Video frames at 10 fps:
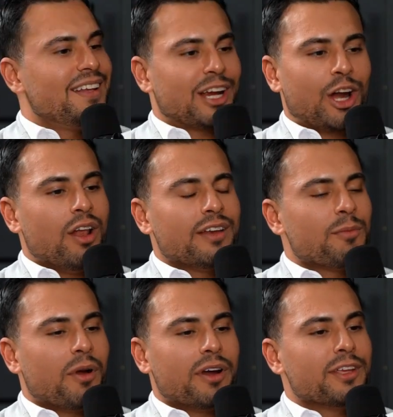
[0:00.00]
like our holiday
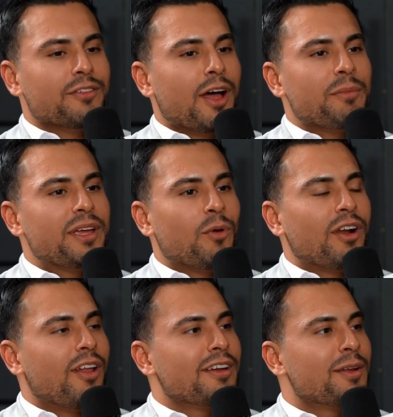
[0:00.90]
party, you've not made one
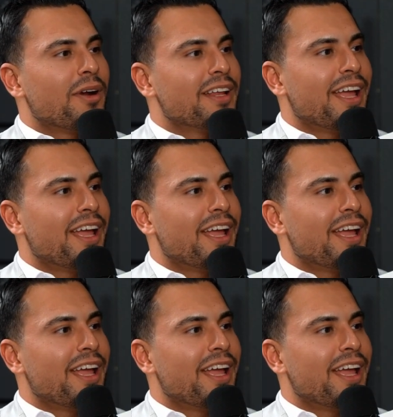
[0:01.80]
holiday party